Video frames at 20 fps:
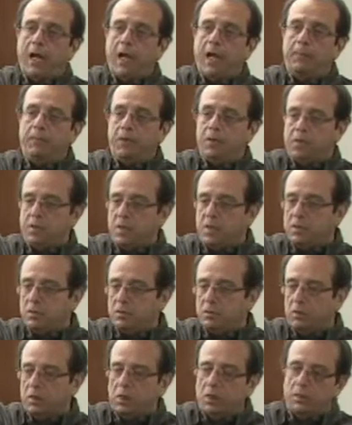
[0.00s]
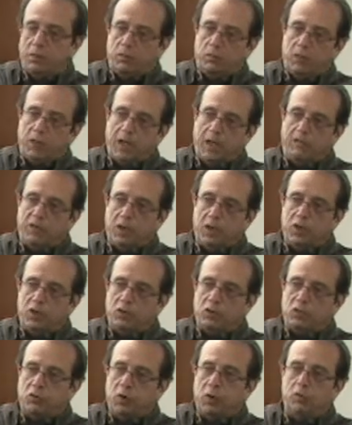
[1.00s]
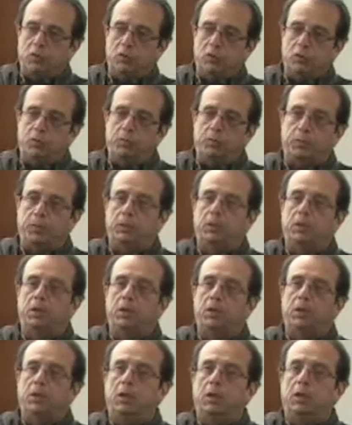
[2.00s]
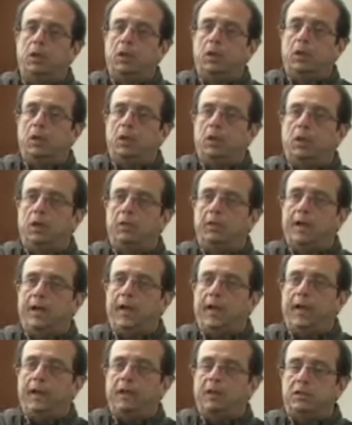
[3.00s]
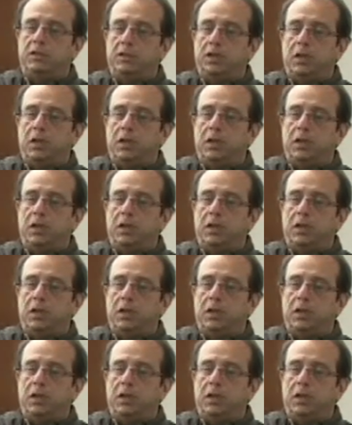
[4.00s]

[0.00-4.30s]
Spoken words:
happens is we have a control loop that